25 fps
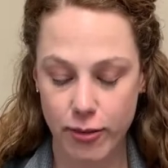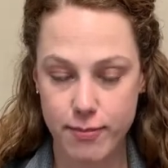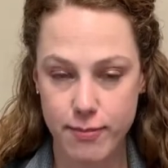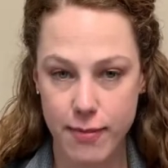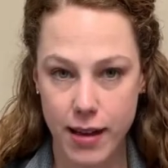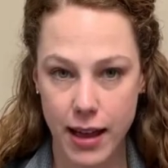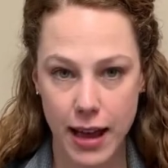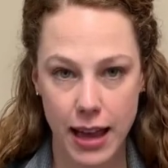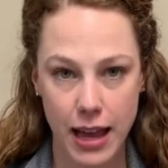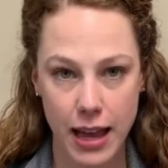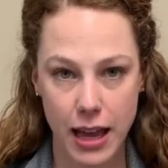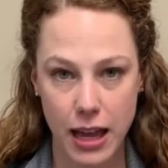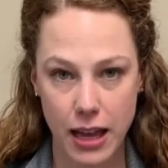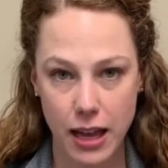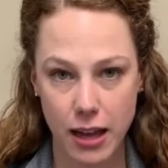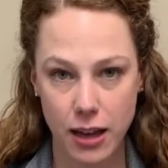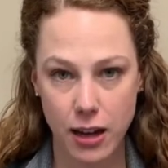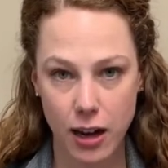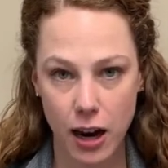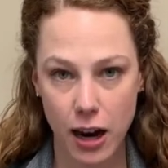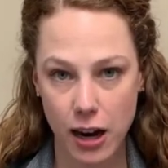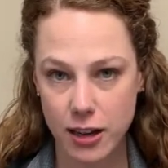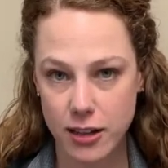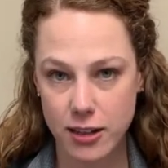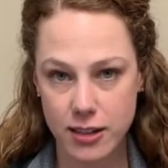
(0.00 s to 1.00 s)
my
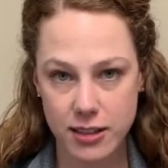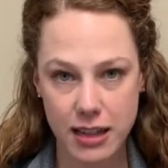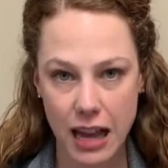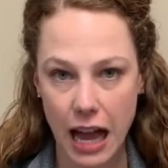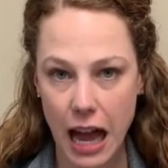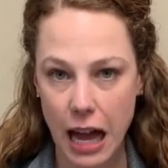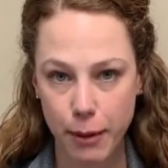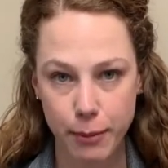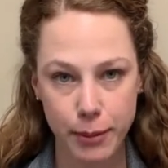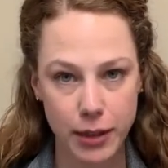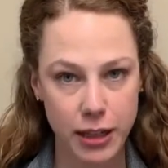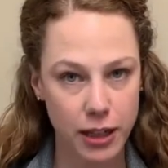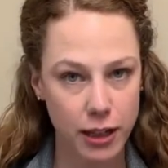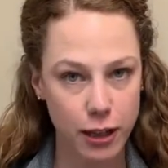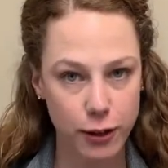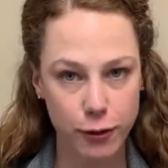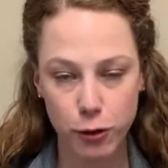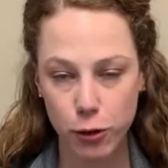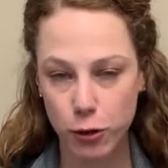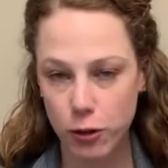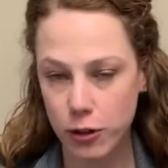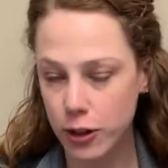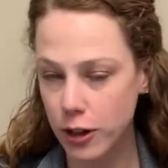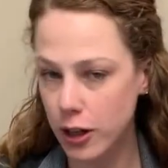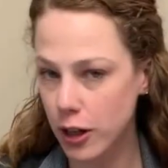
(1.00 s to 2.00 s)
cardstock, manila
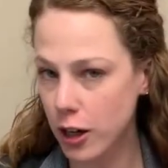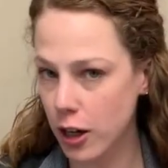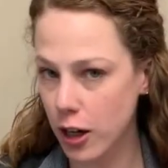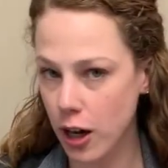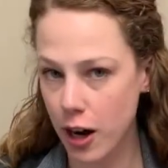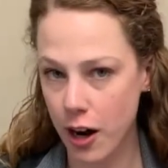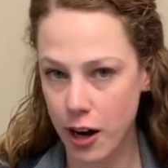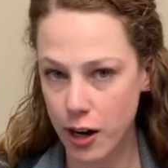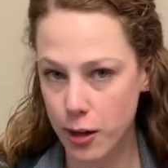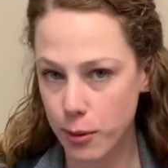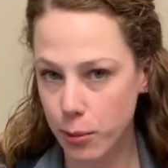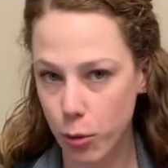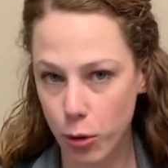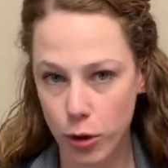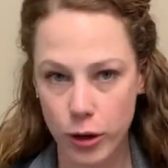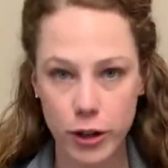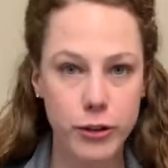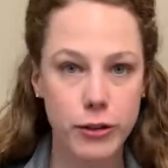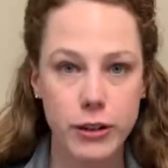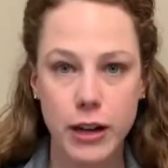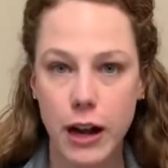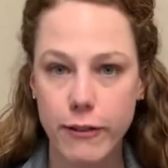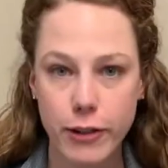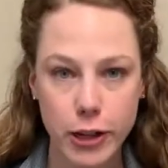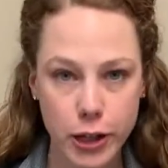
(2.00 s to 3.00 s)
folder, cardboard,
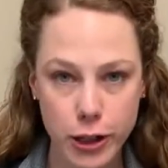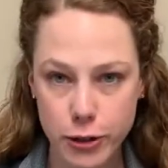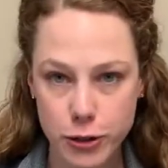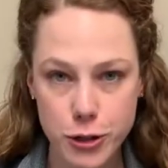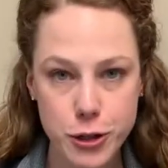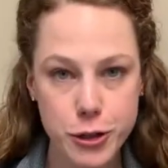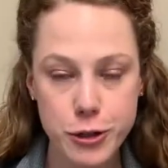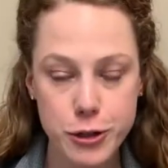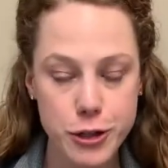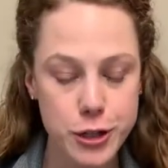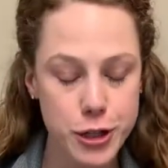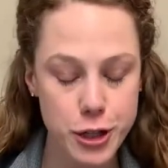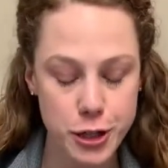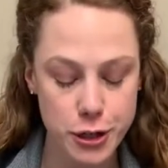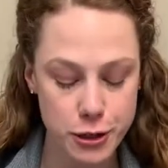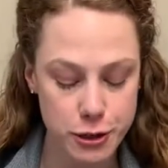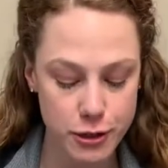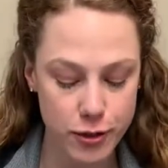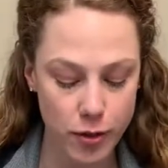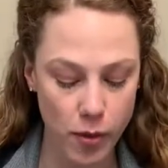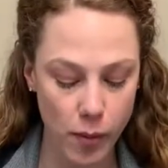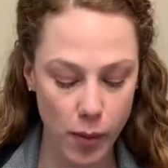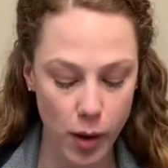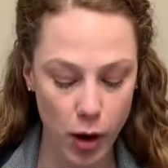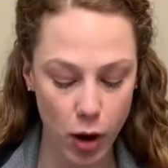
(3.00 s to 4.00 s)
whatever you choose to use
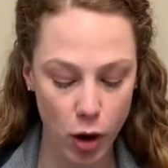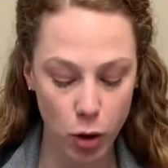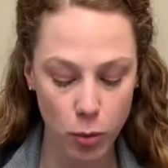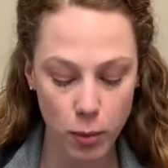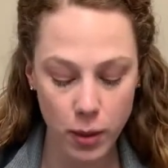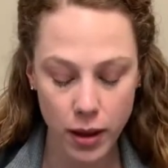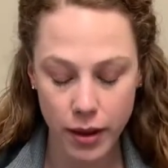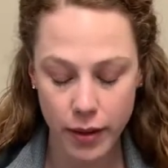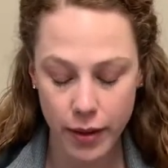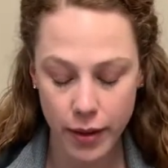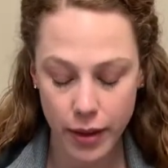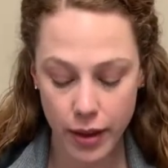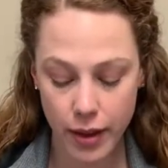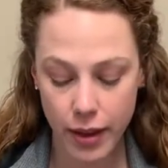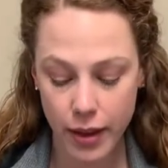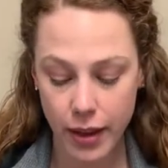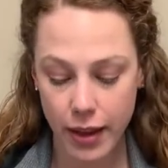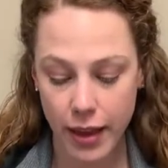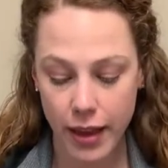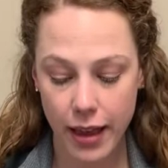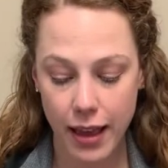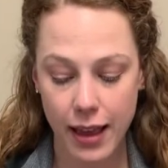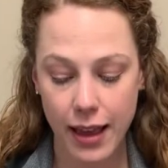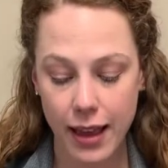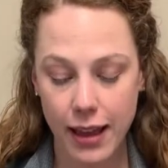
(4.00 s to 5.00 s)
from home.
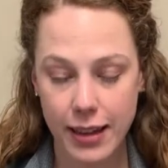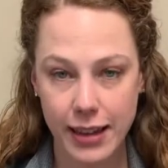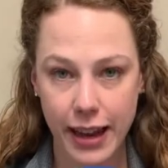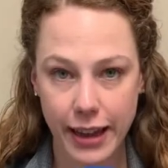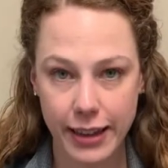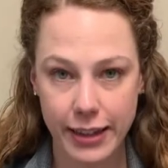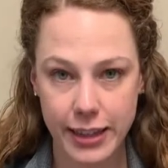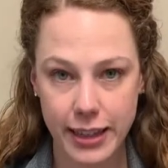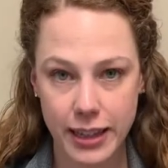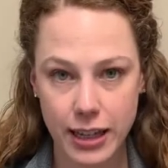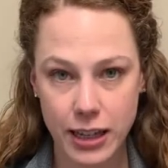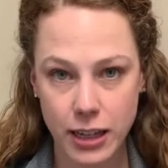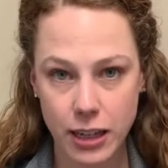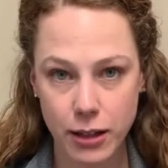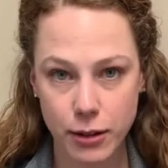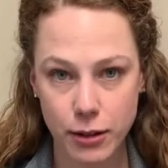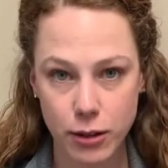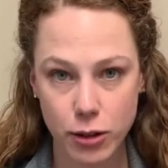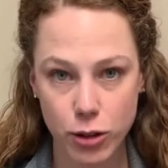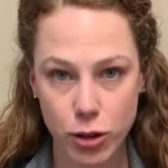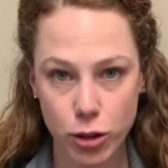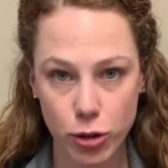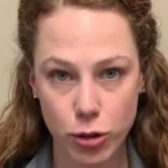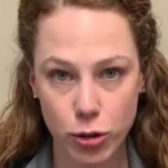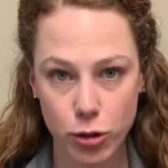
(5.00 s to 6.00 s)
And I did
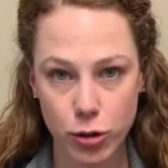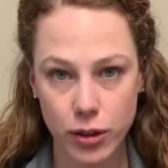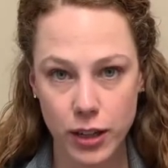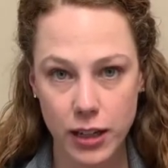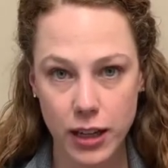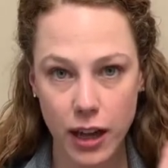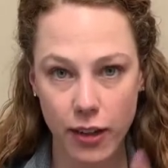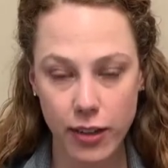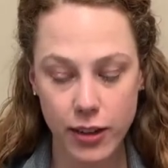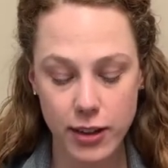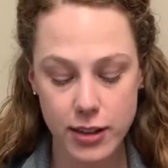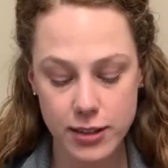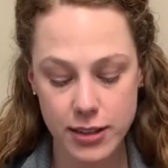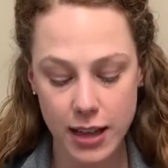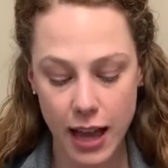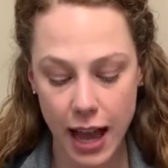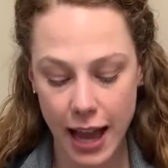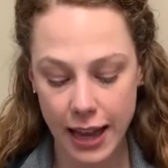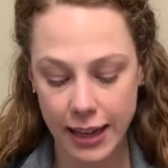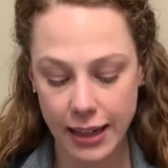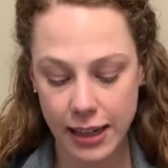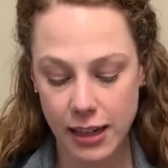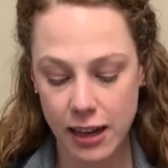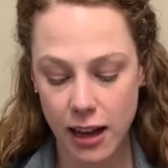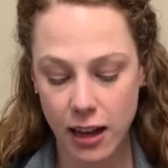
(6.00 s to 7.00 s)
do the other
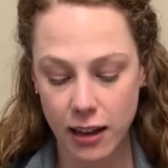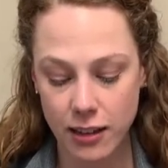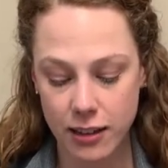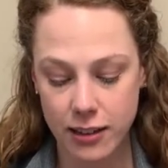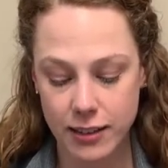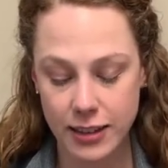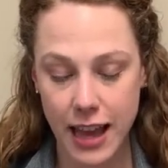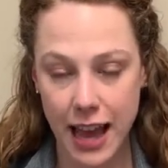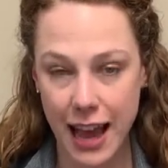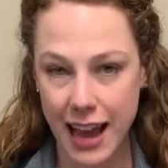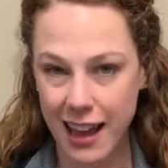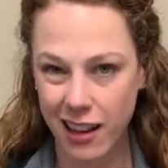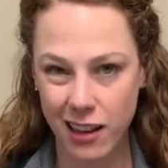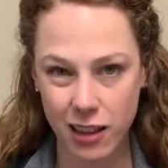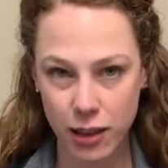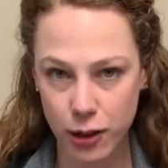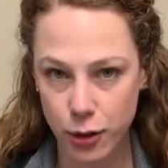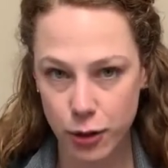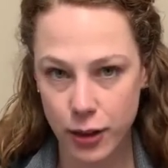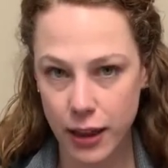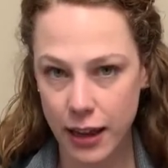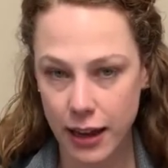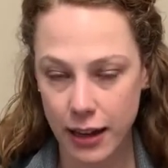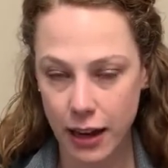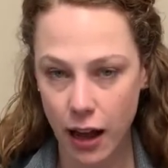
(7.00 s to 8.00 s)
side and color that and glue
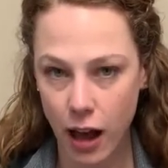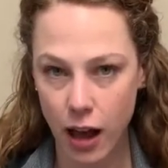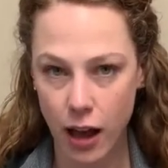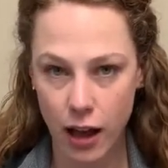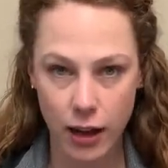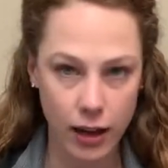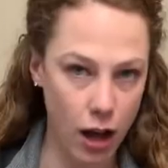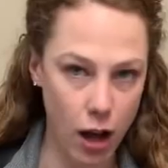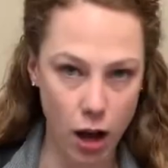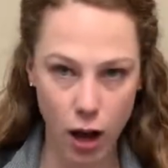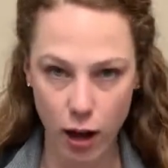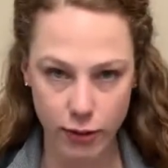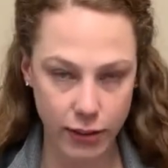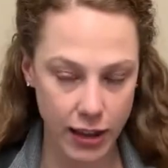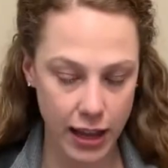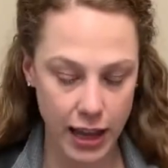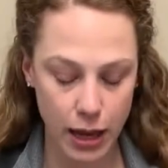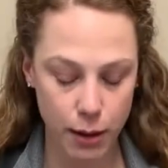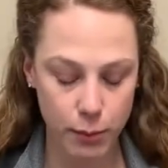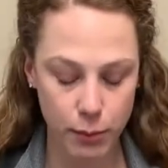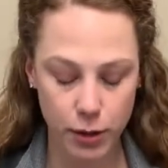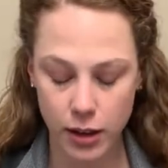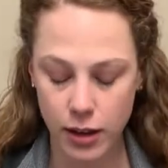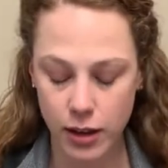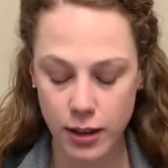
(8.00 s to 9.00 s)
that on off
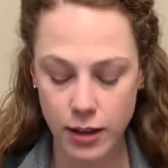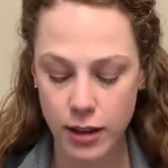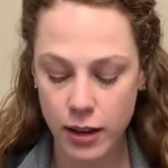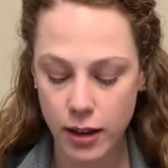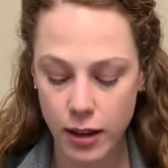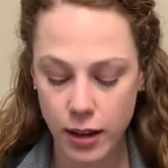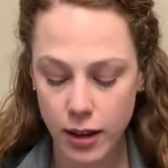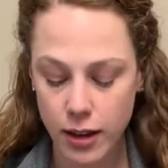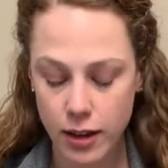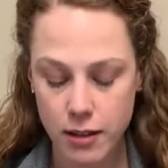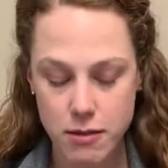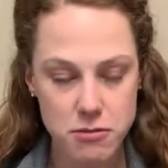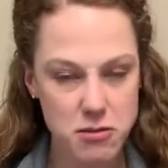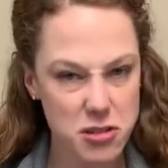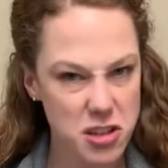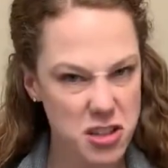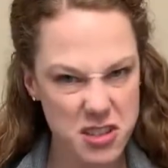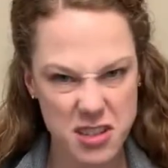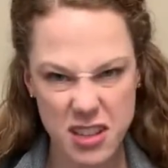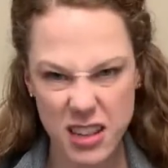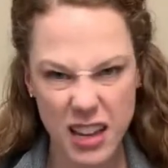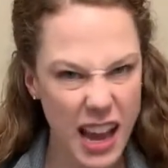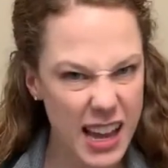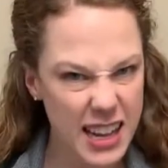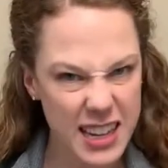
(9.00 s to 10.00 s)
camera, just
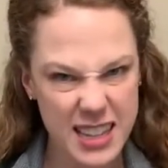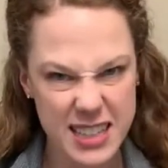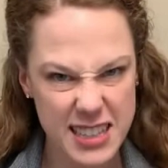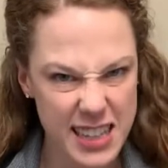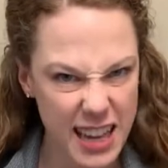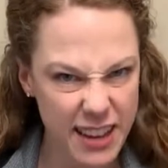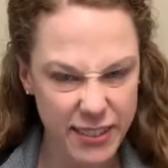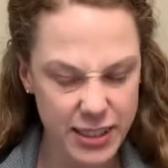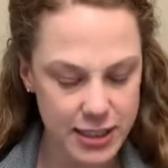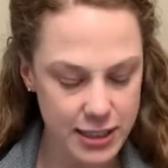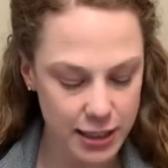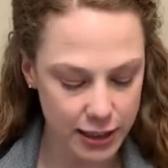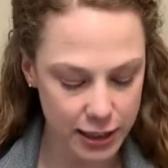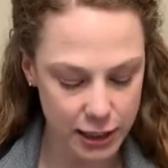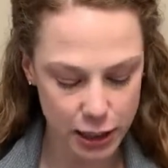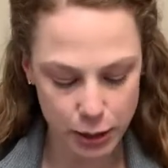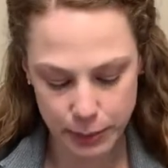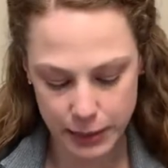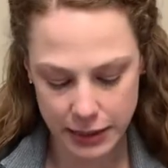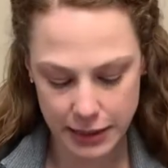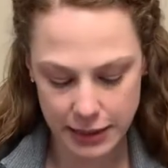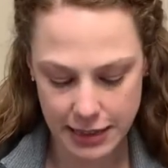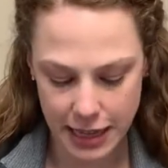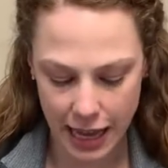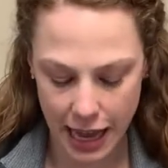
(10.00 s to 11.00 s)
to kind of save us a little
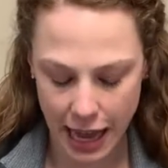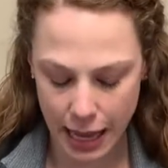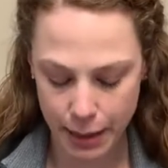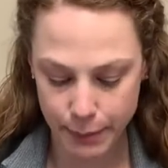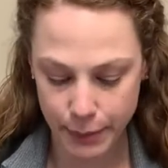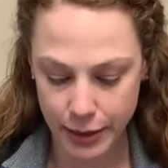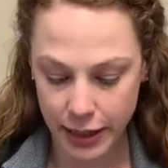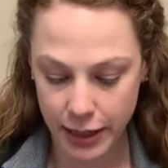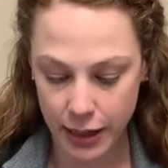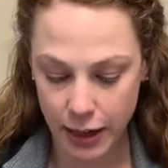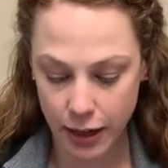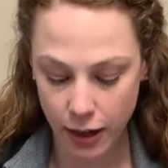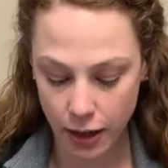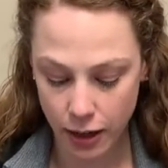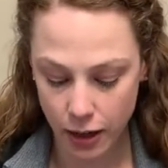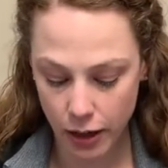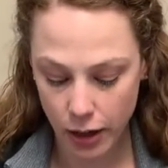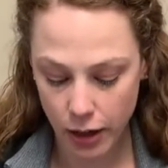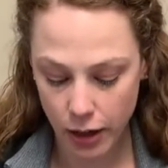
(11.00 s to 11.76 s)
bit of time here.